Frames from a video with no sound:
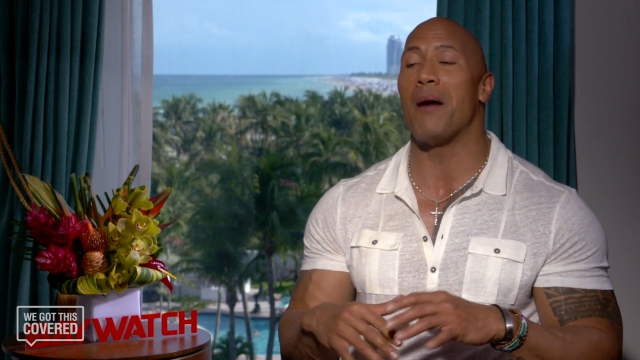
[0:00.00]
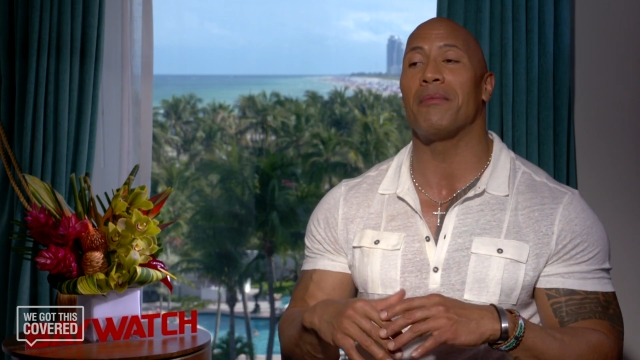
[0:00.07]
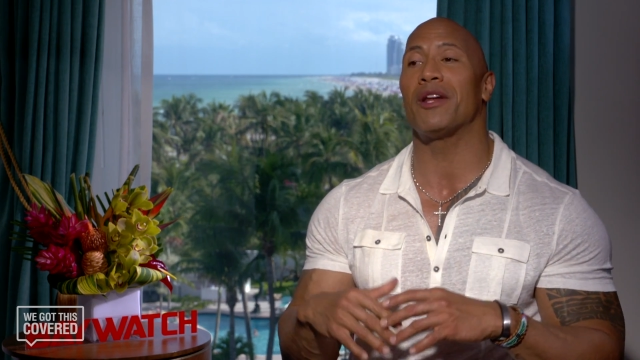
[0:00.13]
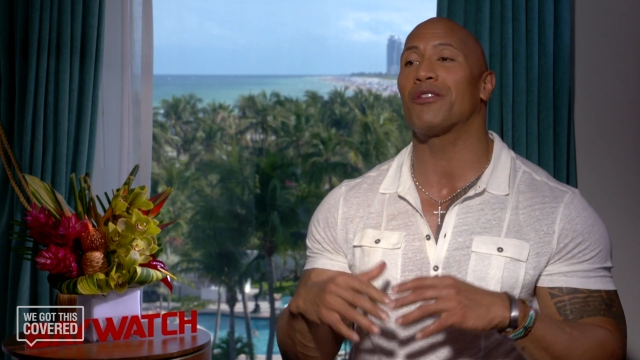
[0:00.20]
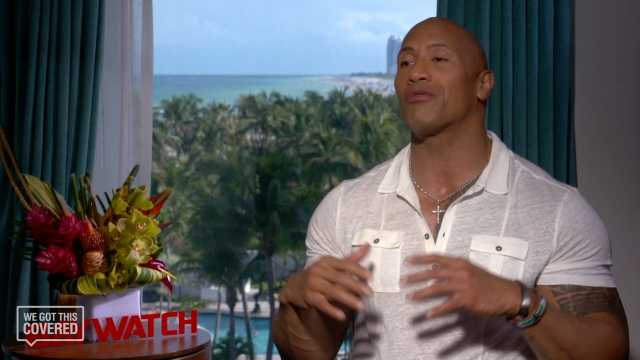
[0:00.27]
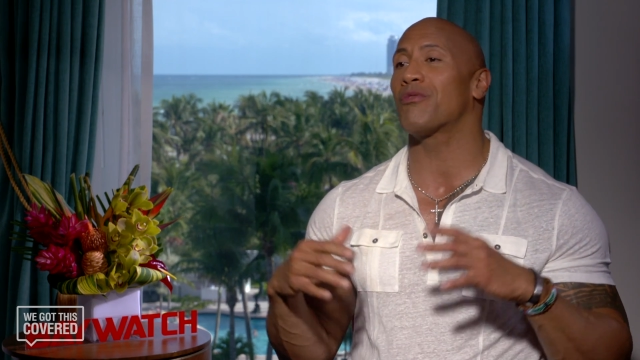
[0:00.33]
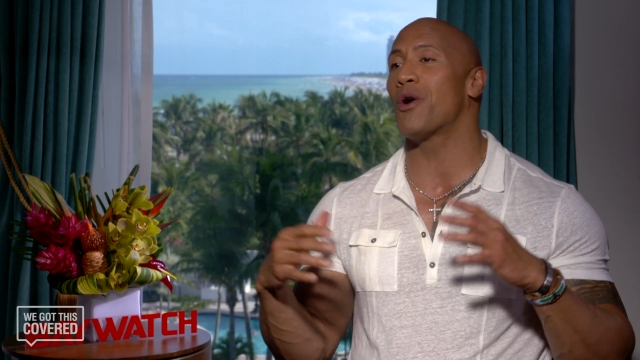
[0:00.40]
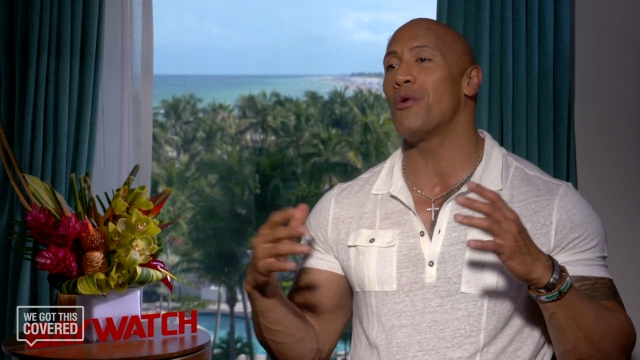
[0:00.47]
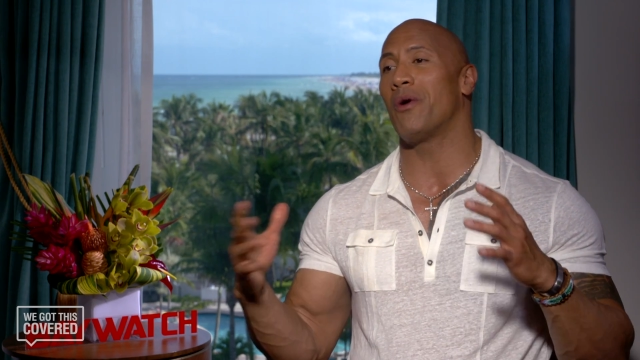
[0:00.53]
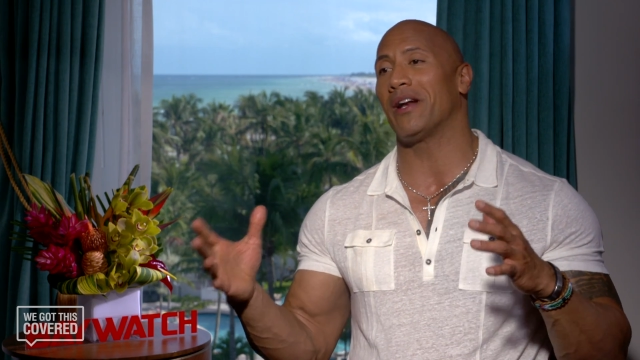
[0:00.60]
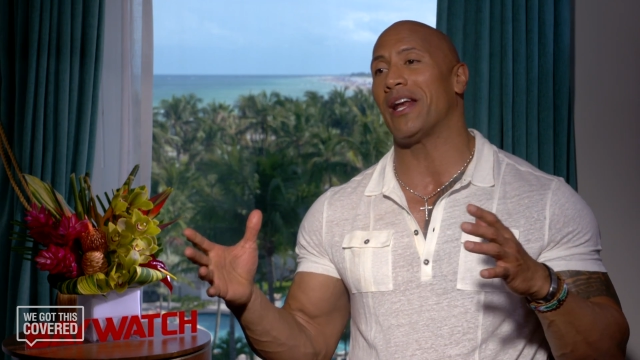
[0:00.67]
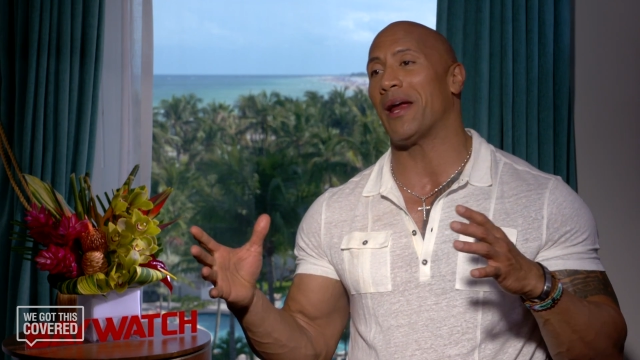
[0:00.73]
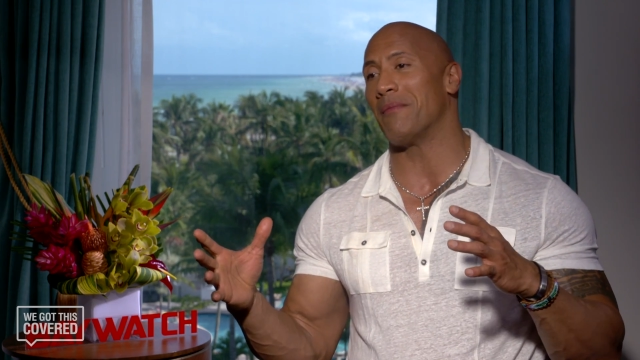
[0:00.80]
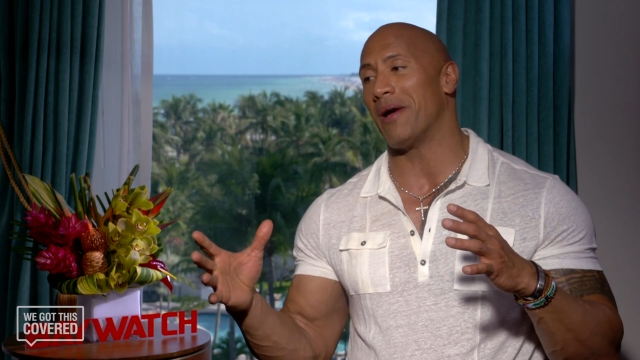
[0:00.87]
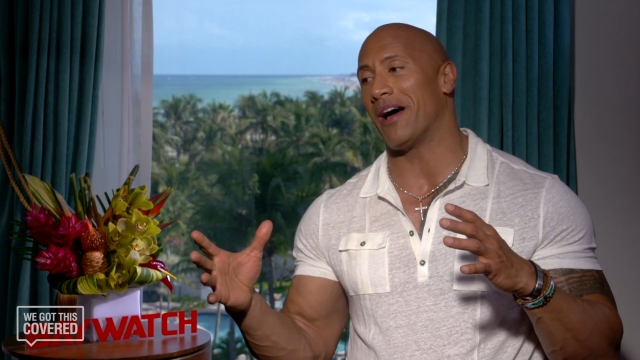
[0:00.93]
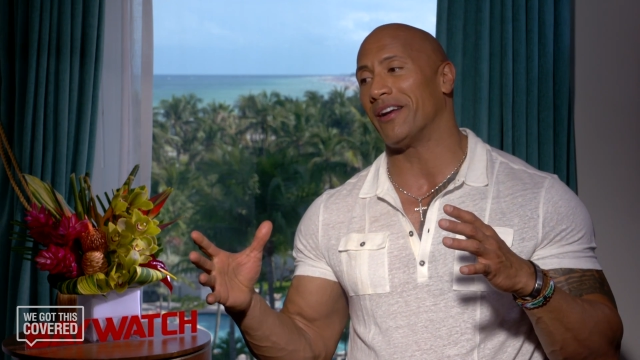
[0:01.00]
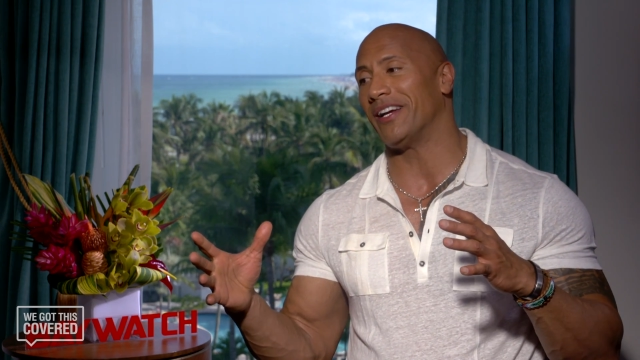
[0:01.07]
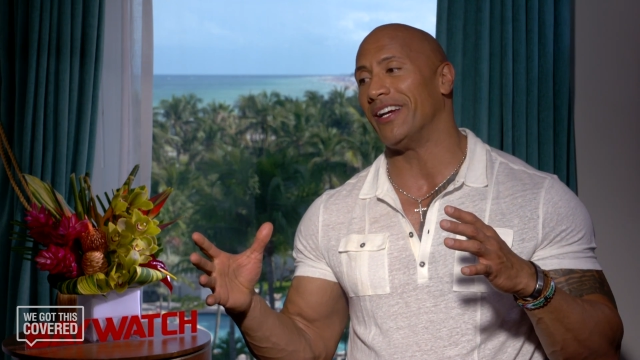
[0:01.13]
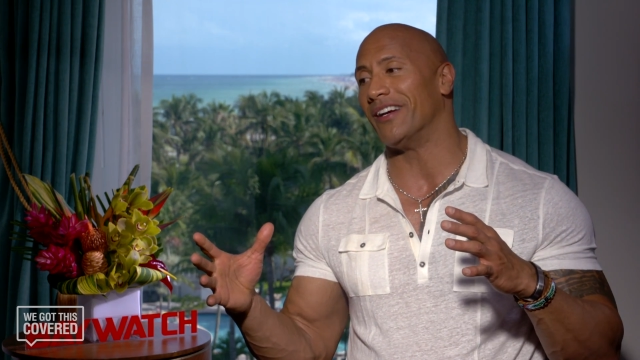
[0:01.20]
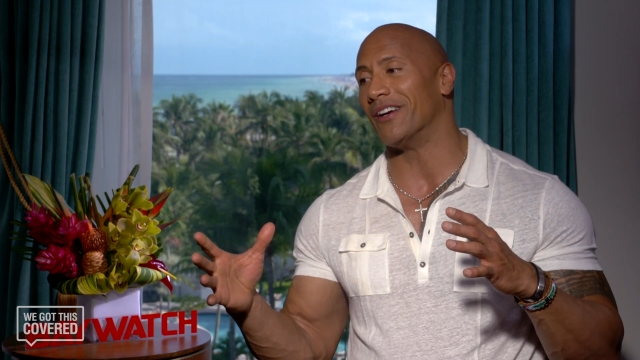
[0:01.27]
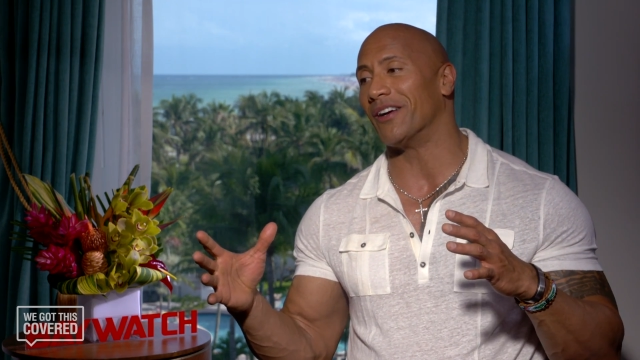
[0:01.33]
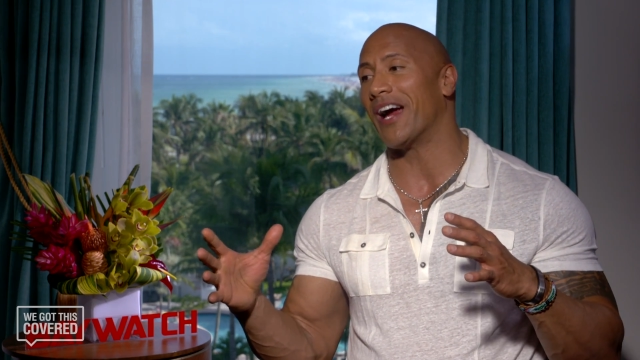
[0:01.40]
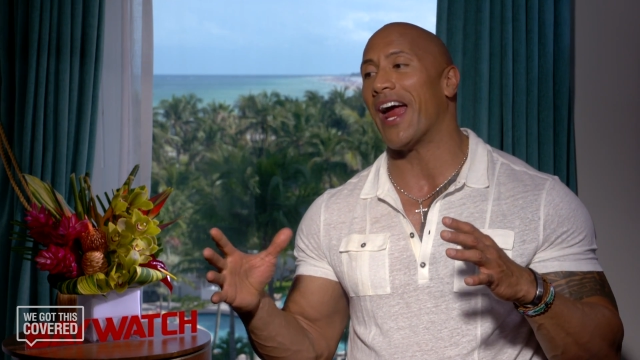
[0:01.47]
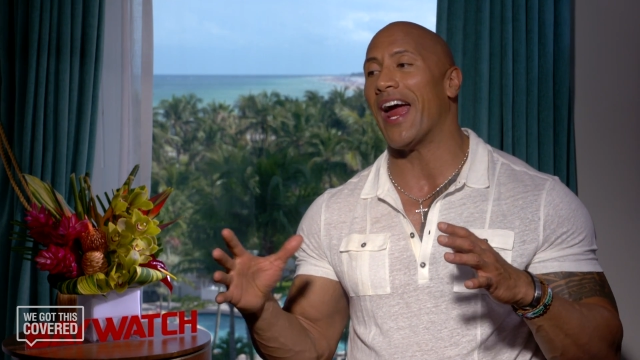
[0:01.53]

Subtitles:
I'm going to throw one name out here,